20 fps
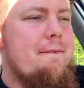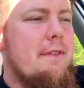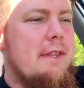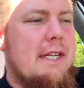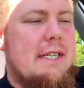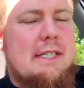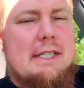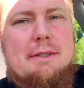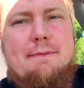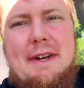
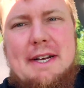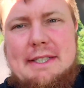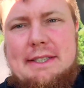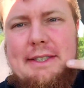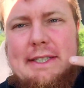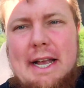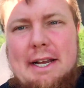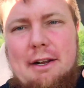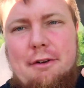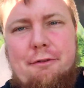This is my
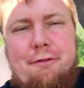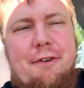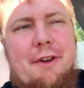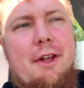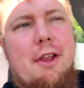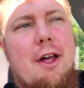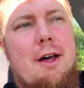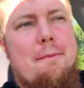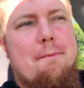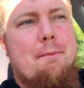second
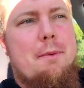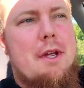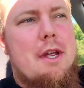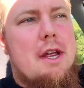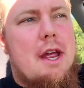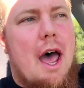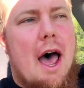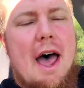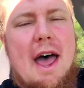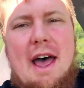fill up.
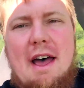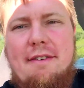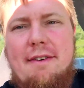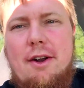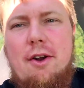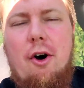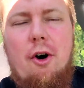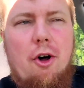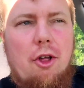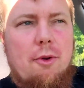I have
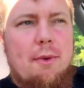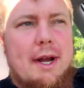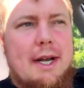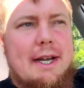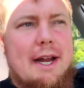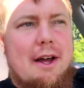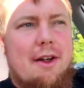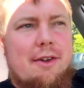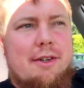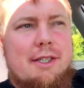it all the way
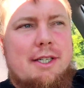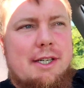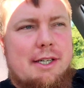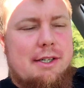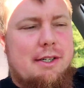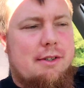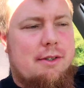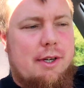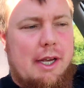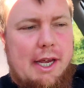down to
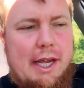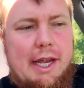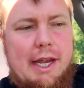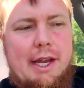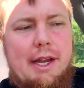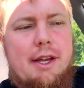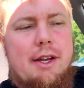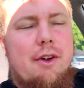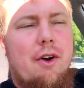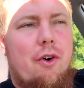
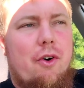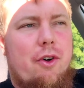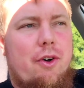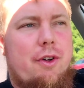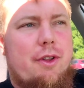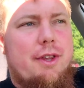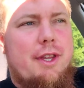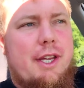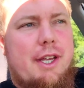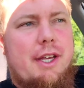E
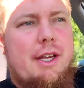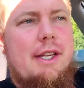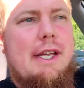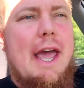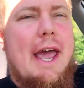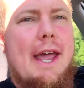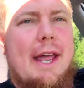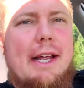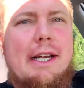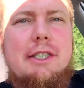on the
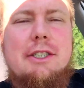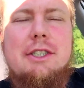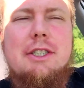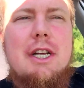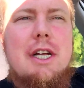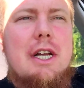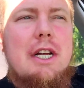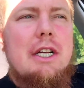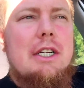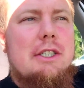gauge,
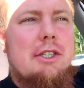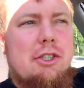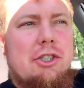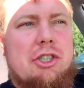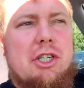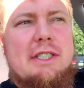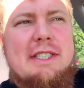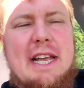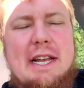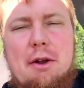so it
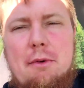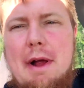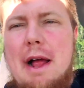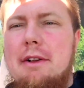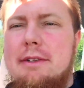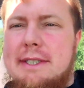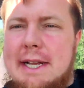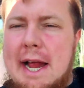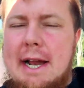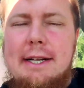should take
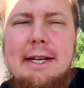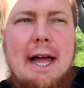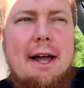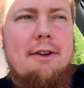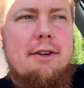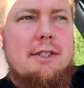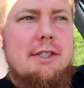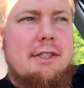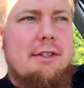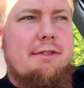around 10
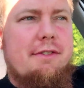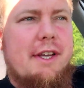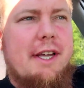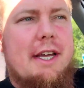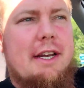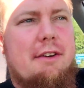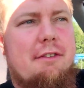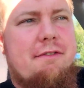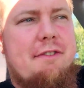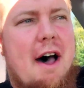gallons of
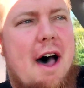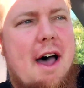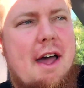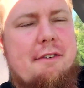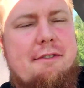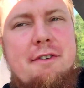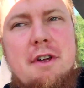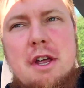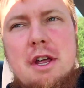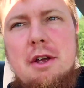E85,